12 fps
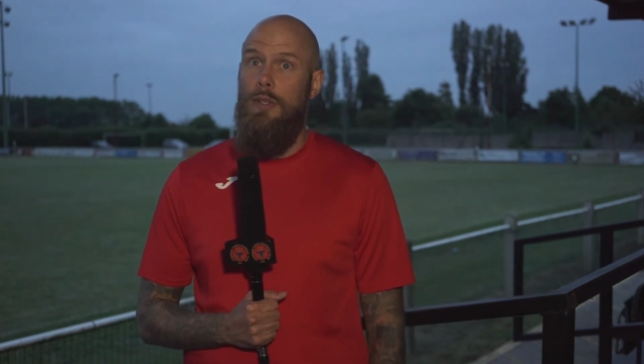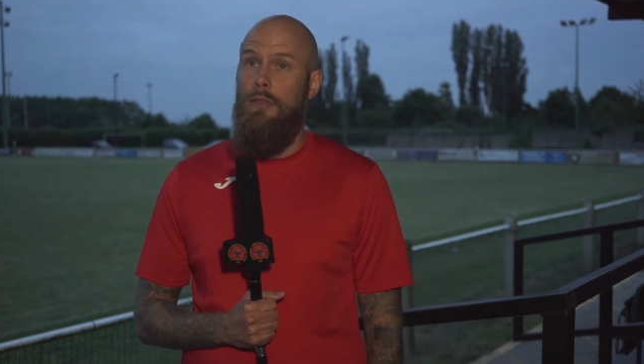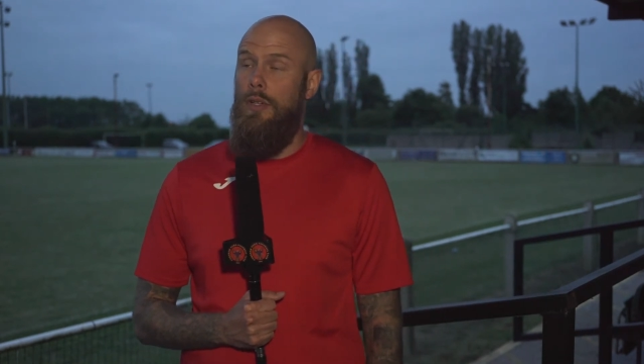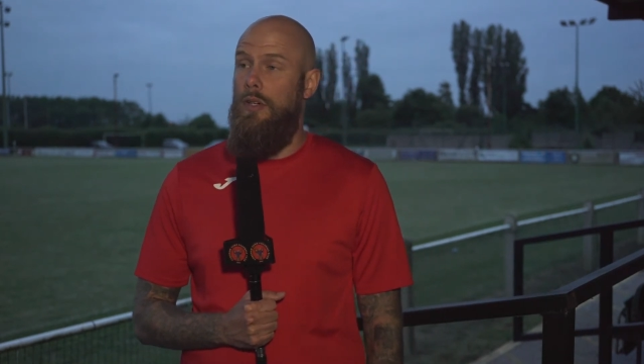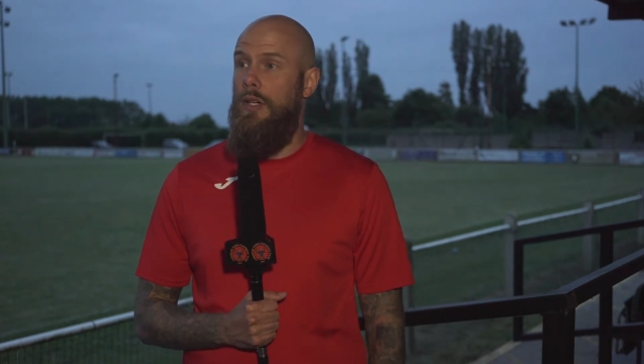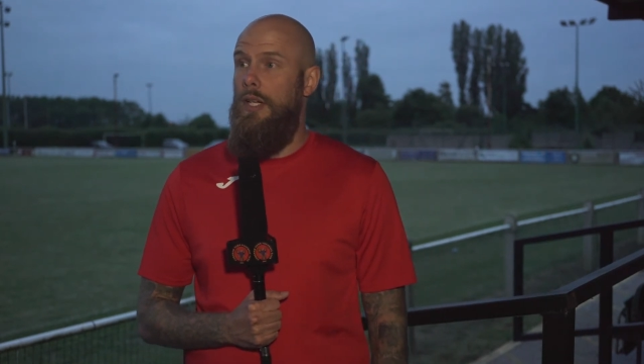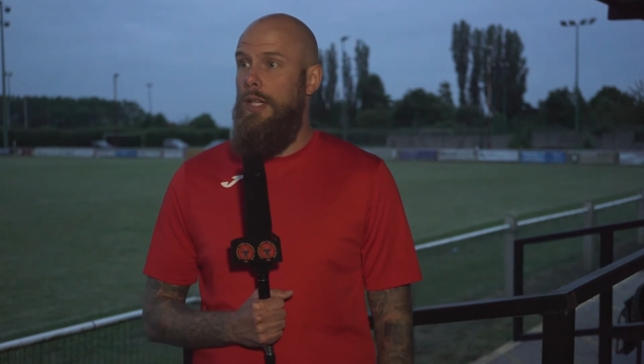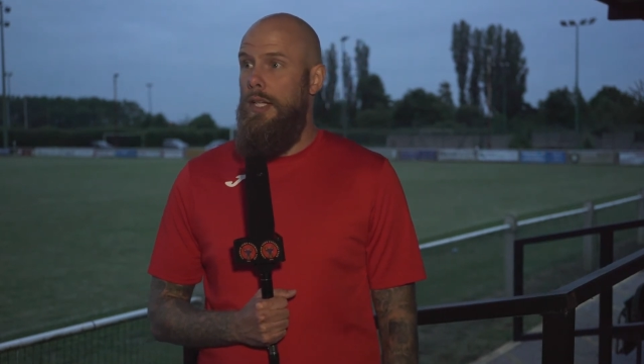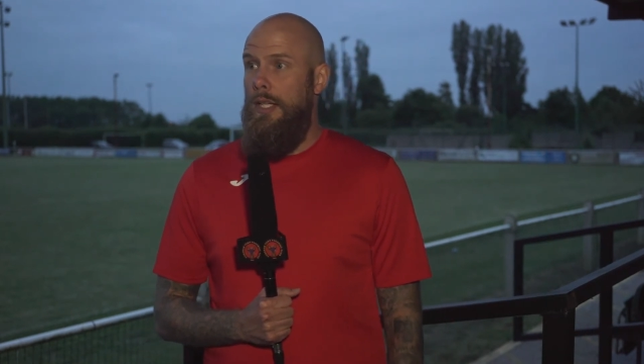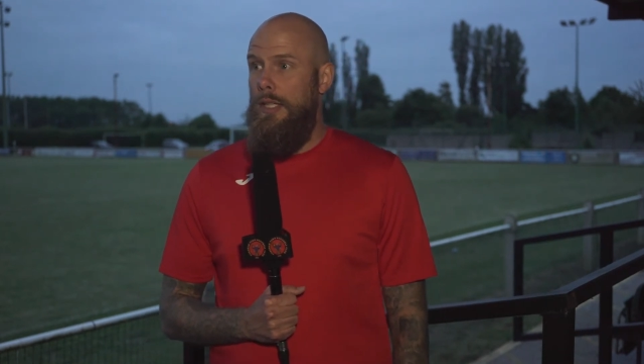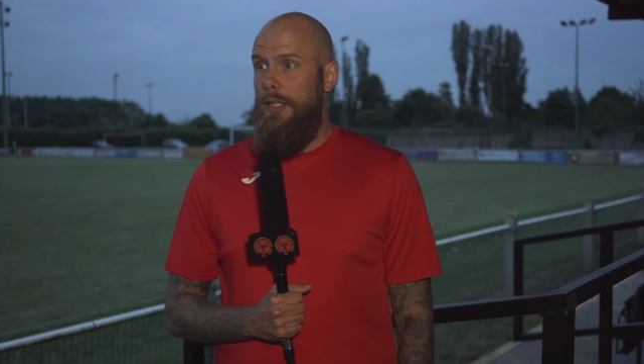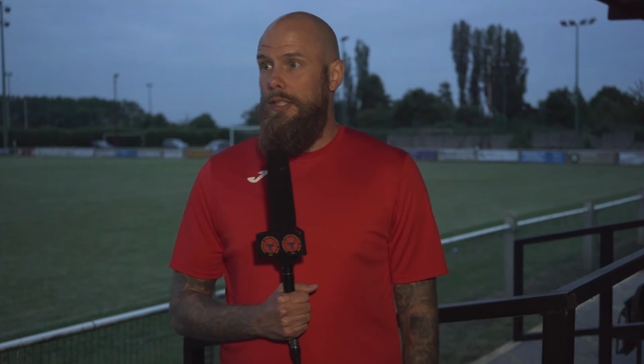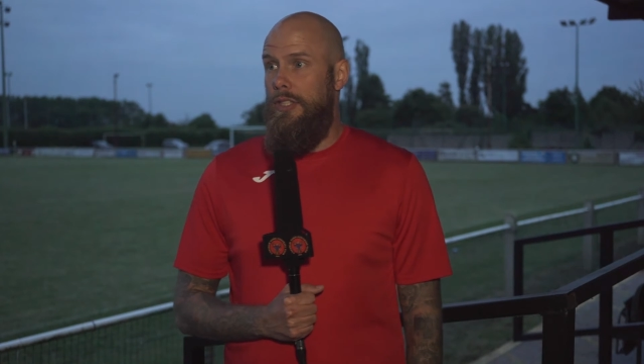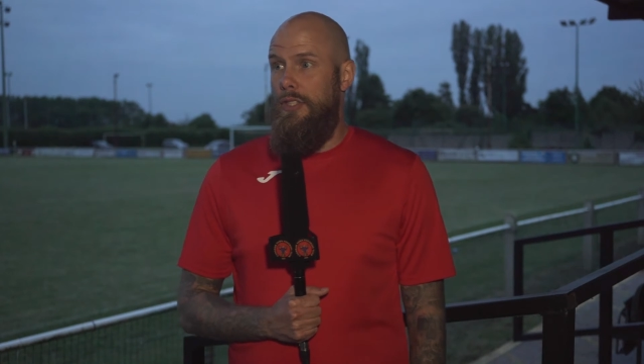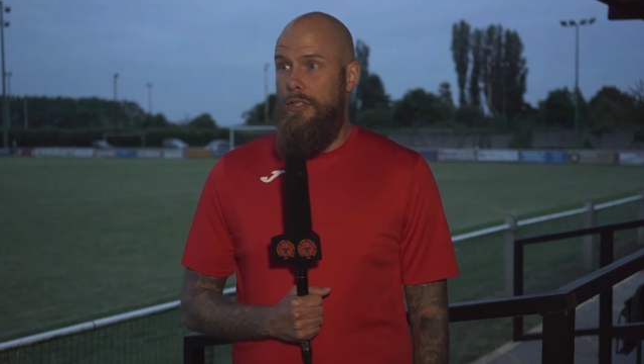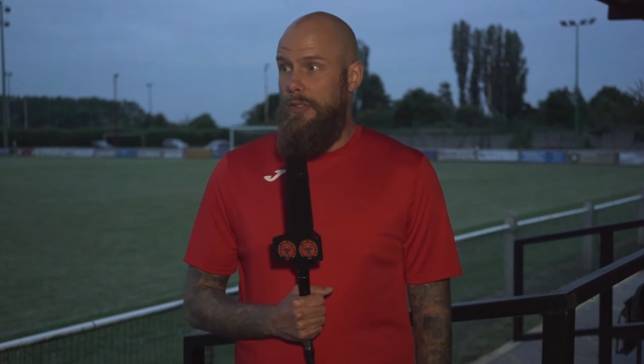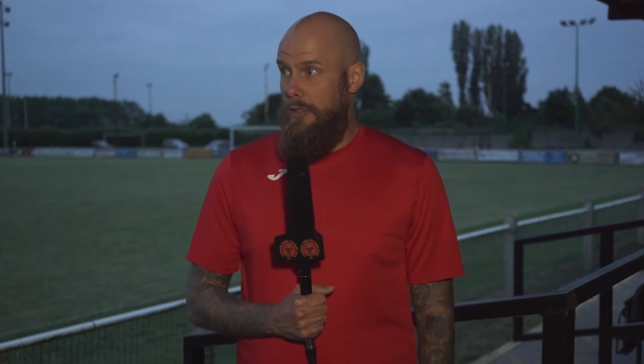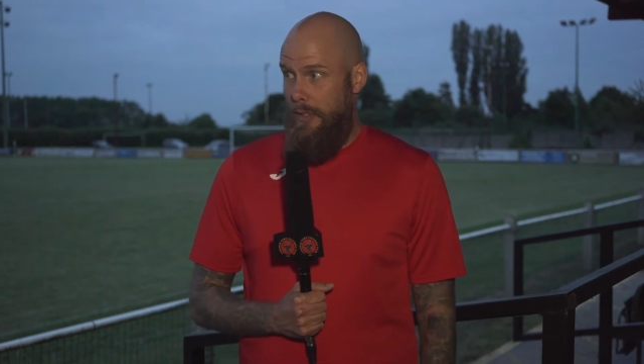They've got
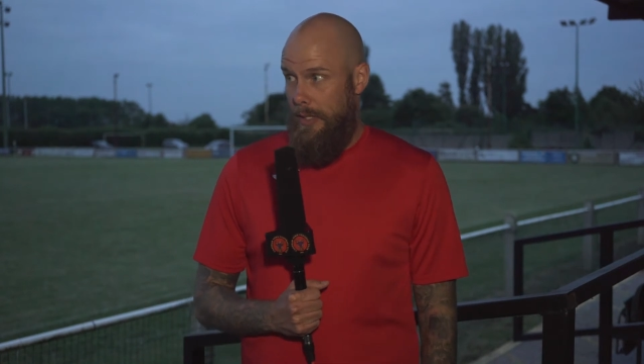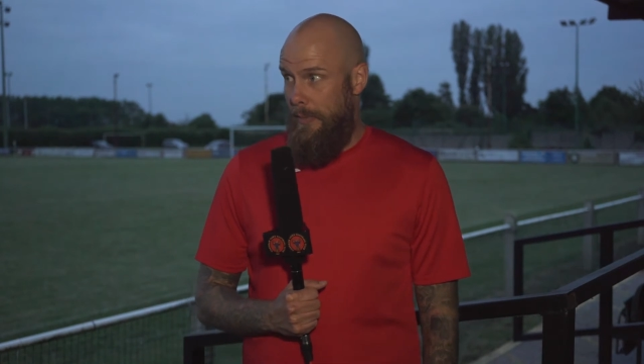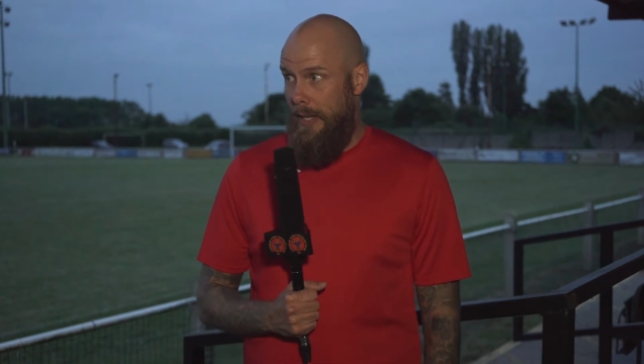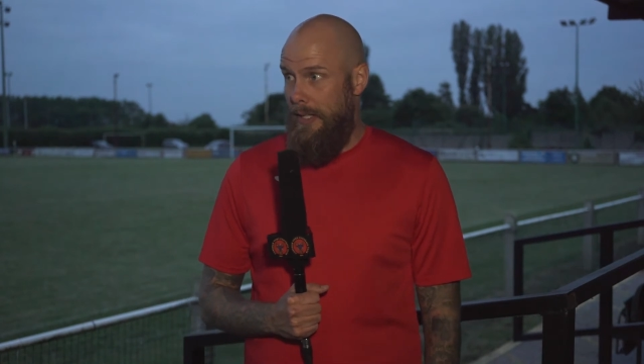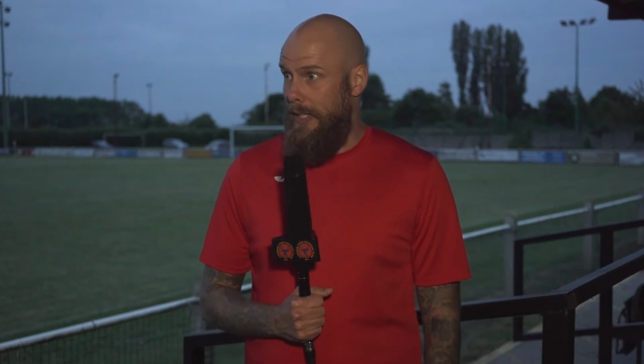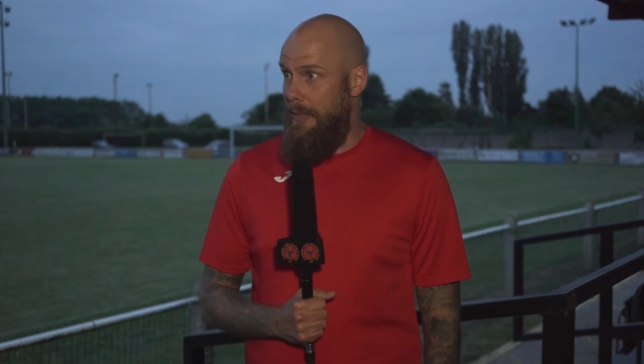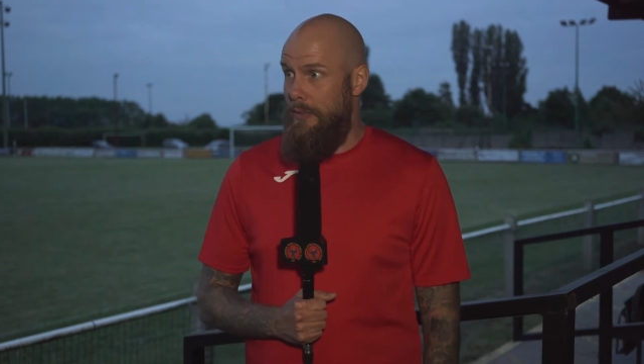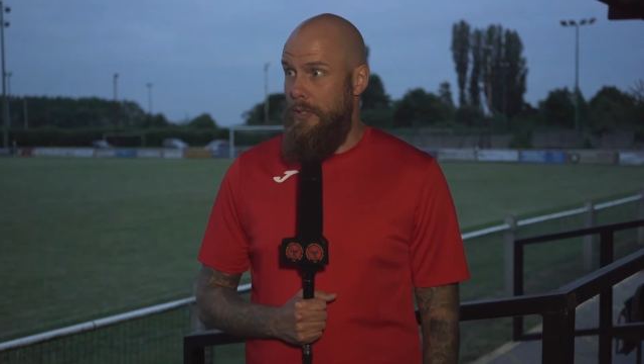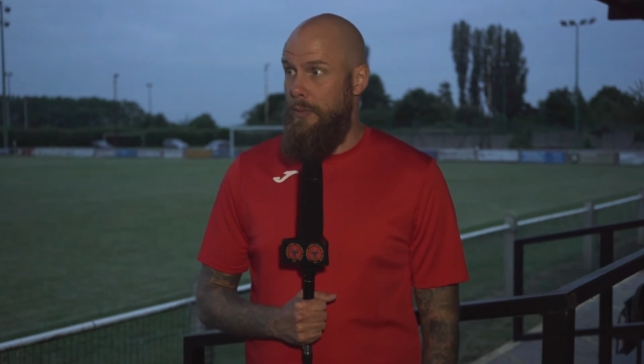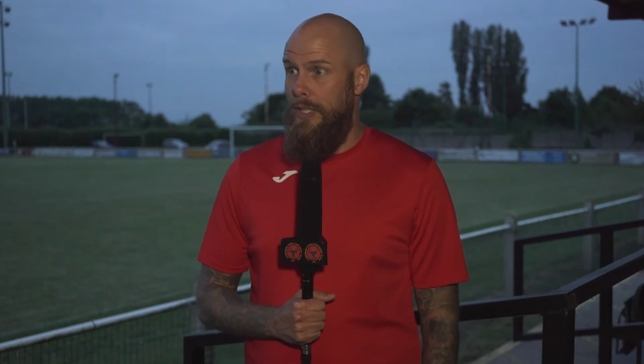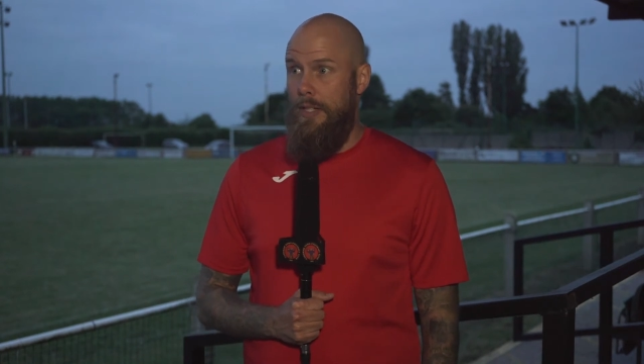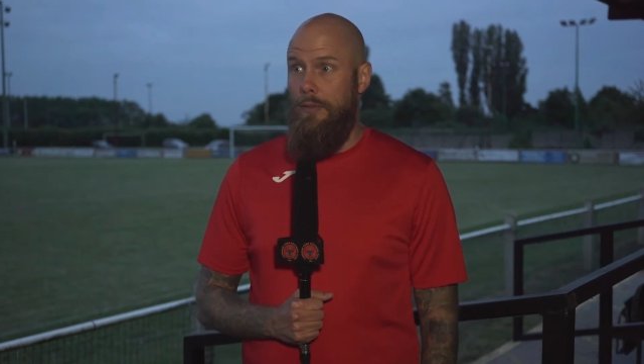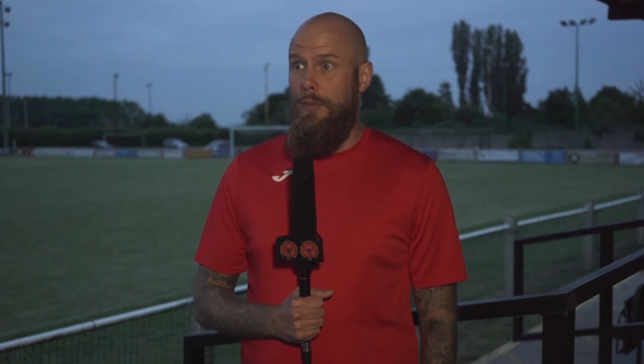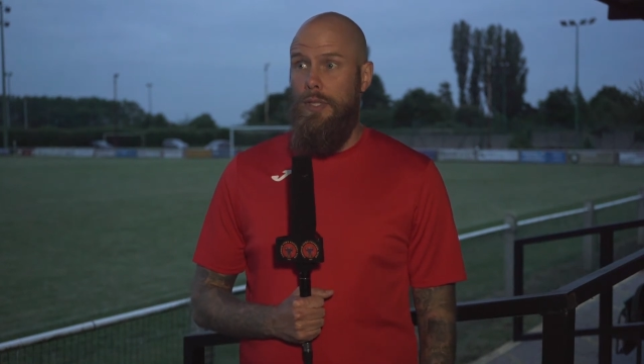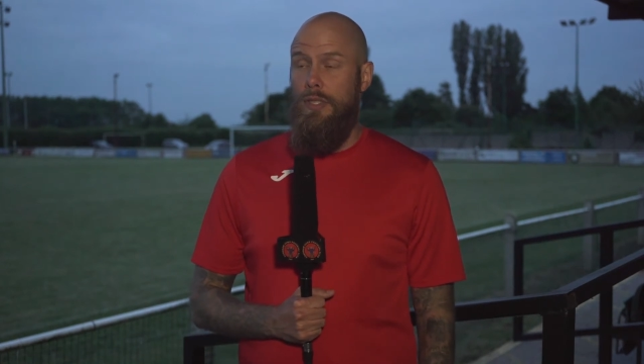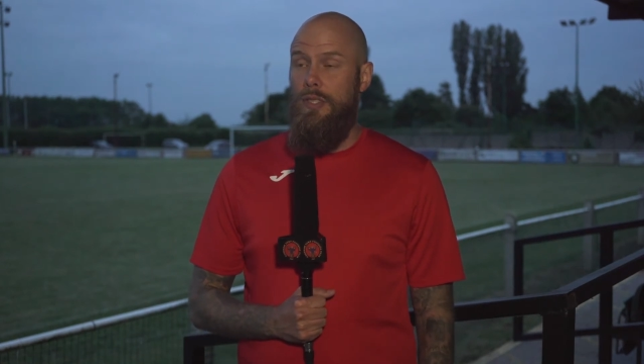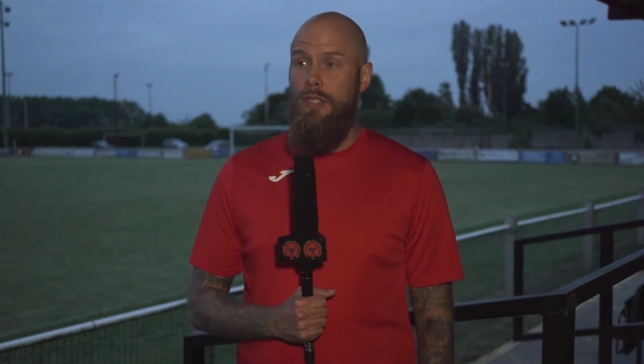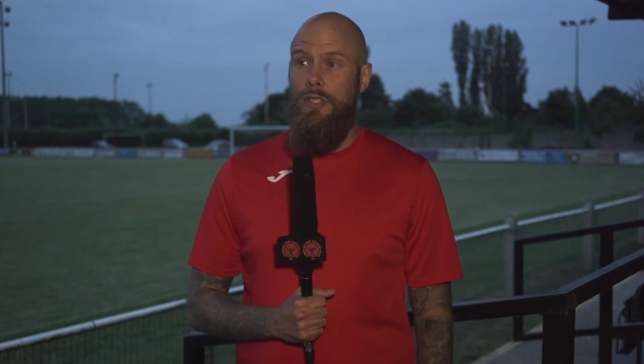just the amount of game time we give them
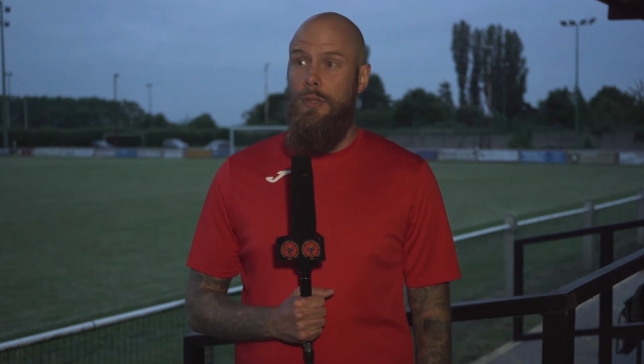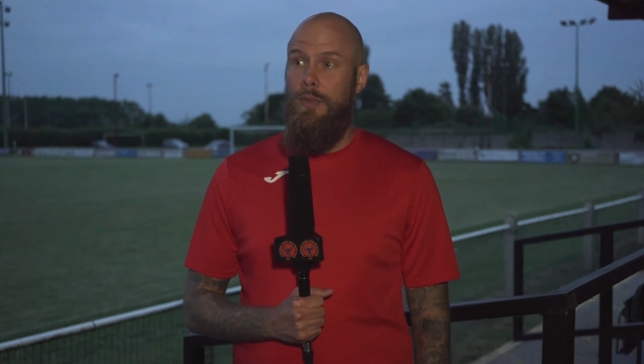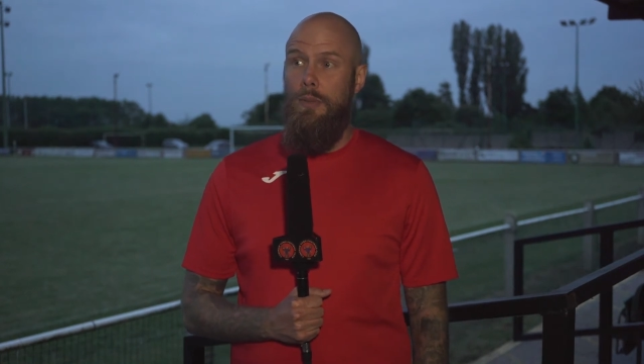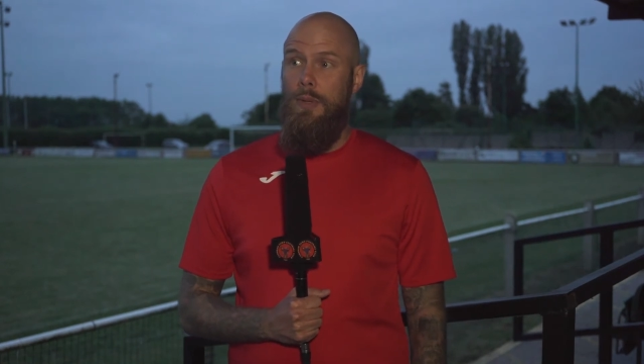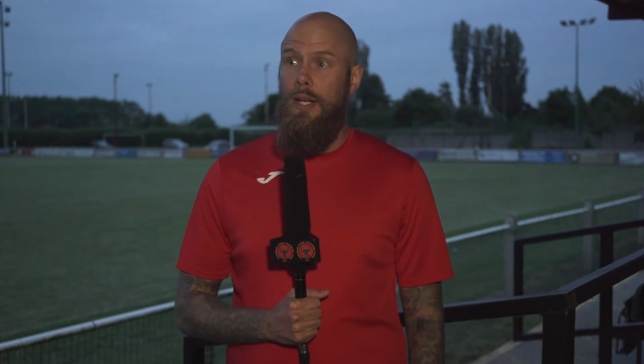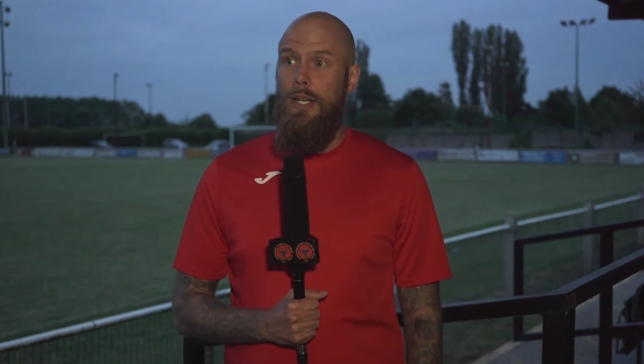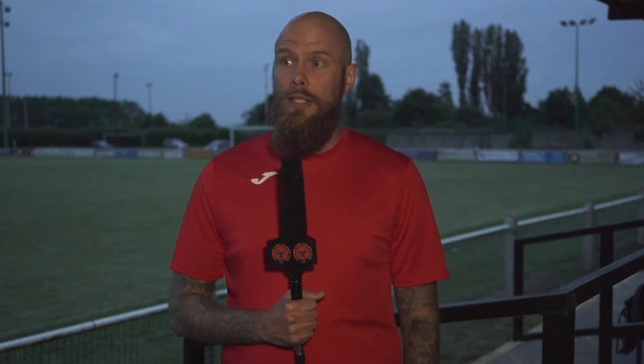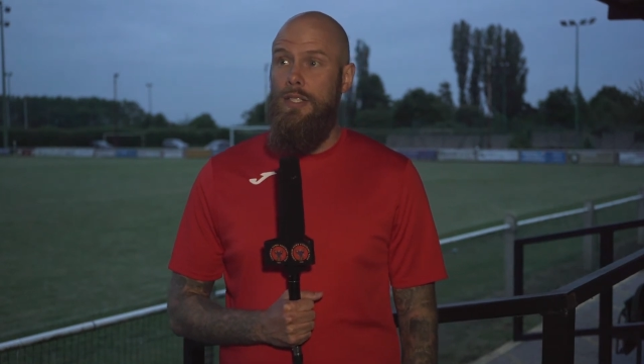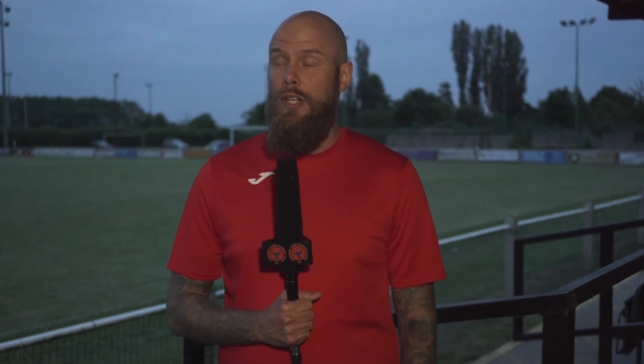because there's so many players.